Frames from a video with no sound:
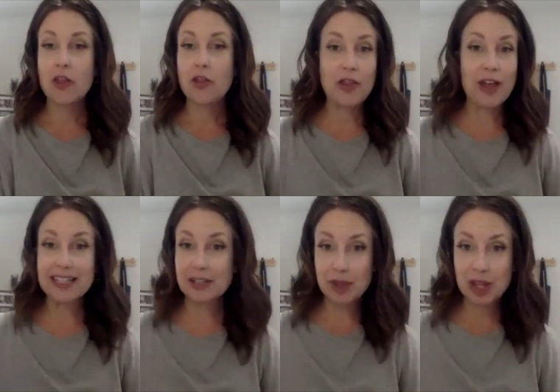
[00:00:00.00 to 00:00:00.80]

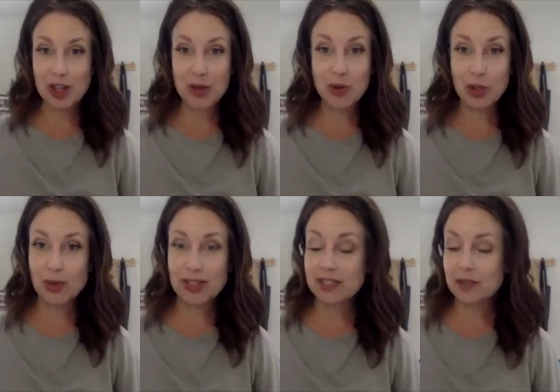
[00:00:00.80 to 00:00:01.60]
That's something that you can do.
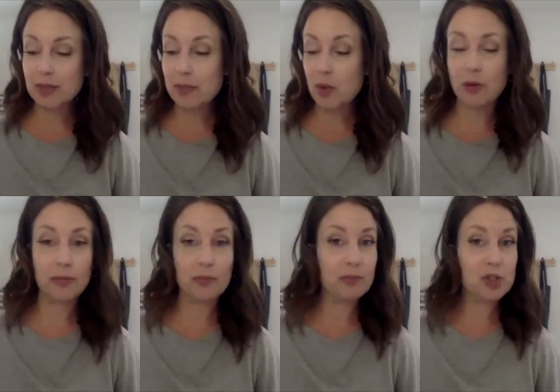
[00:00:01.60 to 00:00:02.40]
And some
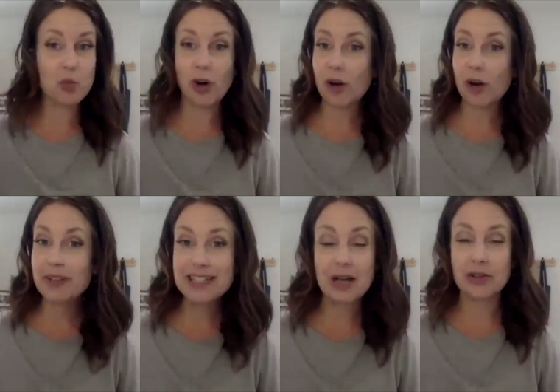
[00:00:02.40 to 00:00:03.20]
people swear up
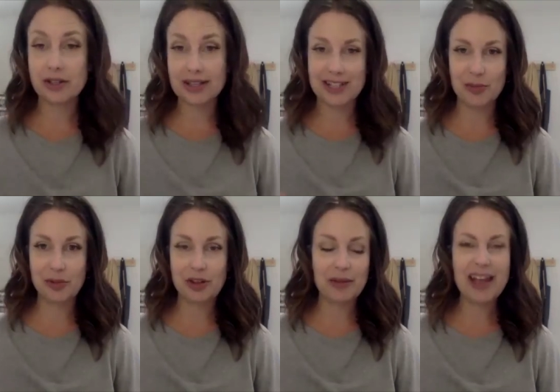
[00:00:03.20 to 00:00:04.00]
and down that that's
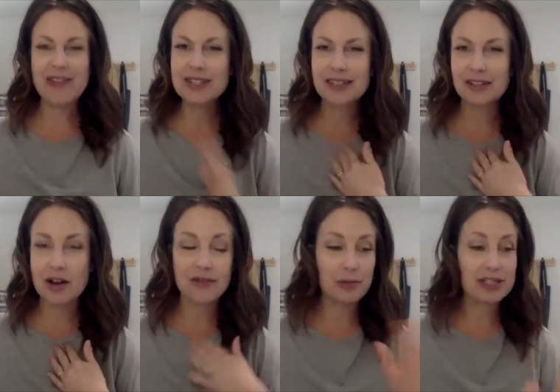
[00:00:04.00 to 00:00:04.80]
helped them. I haven't done a
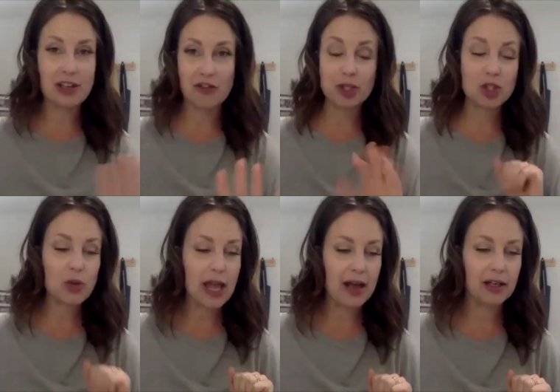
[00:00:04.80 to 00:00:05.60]
lot of it myself, but you
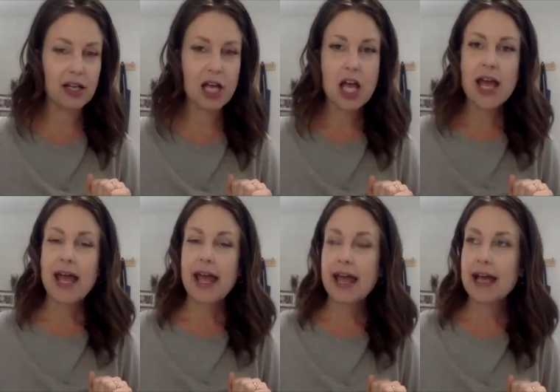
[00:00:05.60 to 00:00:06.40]
can.
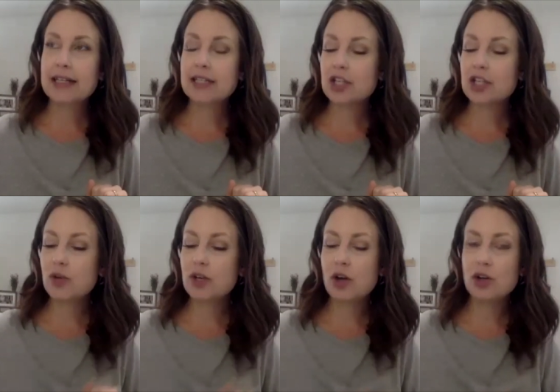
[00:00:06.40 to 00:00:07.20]
And you
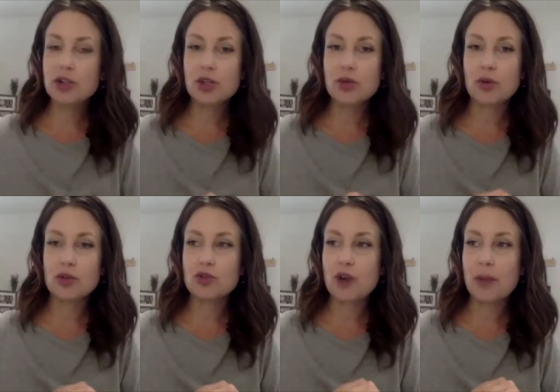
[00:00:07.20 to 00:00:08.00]
can also
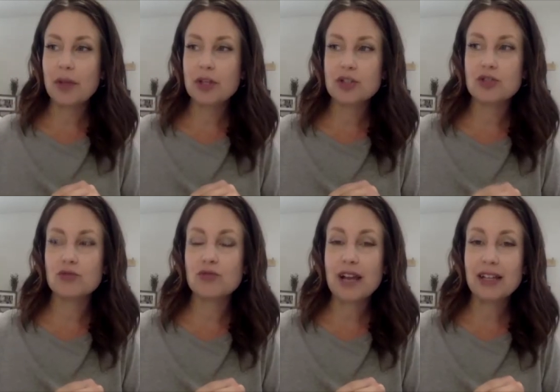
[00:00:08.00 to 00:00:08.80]
drop it
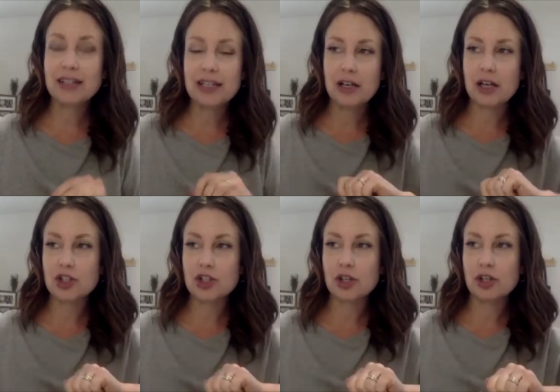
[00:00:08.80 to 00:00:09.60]
directly
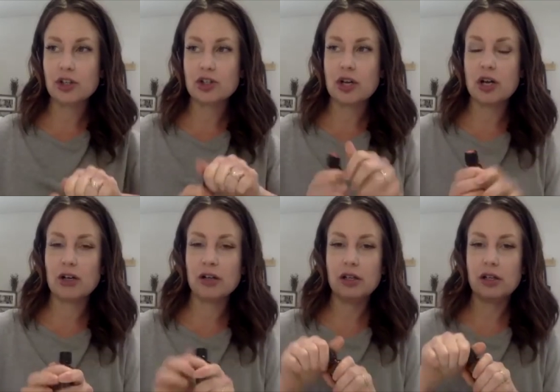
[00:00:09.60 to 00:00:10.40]
under your tongue.